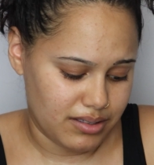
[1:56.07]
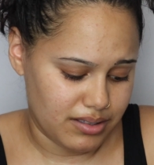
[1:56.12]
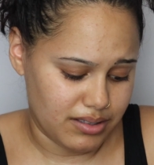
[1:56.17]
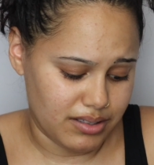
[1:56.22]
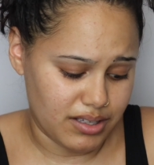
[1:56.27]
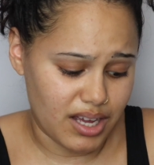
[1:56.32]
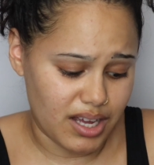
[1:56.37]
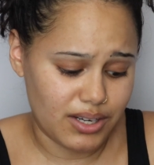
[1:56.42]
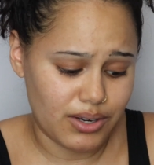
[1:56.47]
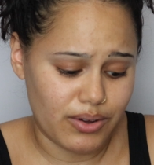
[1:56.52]

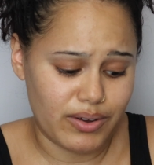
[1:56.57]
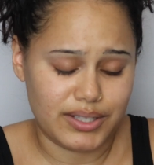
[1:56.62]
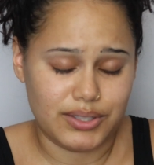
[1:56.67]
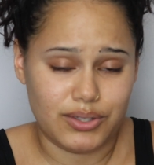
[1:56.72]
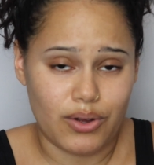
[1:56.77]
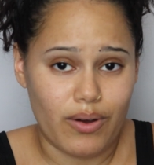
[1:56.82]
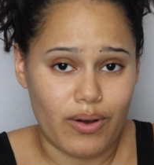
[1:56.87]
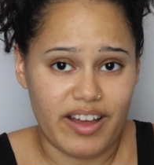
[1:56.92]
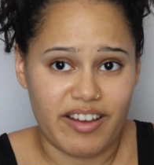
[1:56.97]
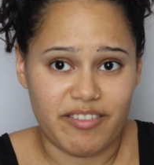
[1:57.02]
y'all know I
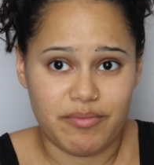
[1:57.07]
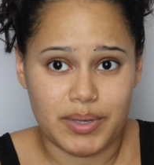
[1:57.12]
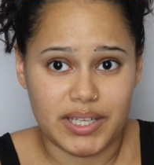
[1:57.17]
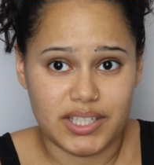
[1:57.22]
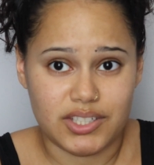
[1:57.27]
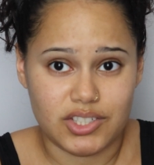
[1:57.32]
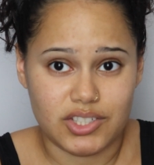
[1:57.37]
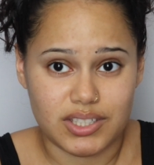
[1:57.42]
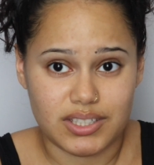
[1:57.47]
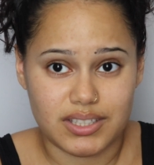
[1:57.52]
don't have
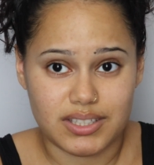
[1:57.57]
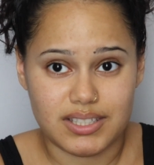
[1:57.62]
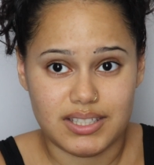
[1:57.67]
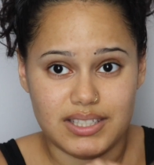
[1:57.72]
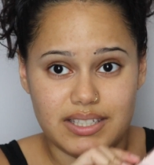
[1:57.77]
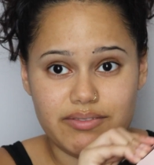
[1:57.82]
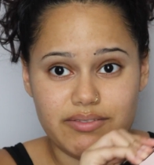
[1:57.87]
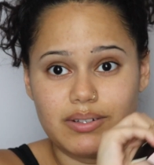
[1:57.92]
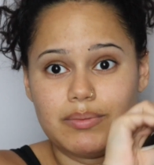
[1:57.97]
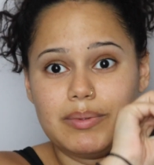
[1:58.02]
patience.
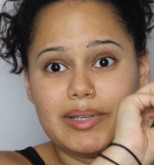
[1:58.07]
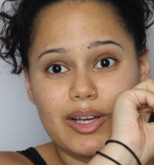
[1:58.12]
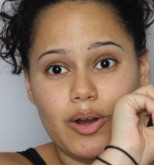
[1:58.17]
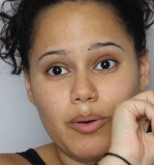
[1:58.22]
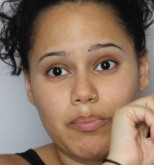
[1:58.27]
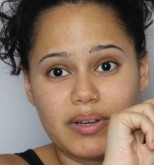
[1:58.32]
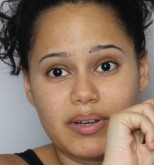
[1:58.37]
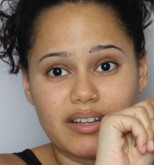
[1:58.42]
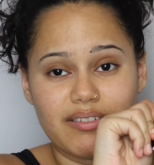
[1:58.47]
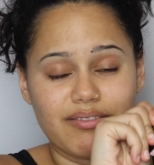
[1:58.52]
Even me
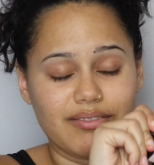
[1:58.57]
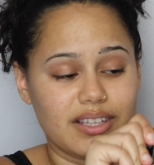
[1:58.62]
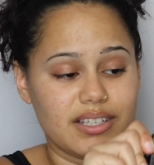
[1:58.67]
opening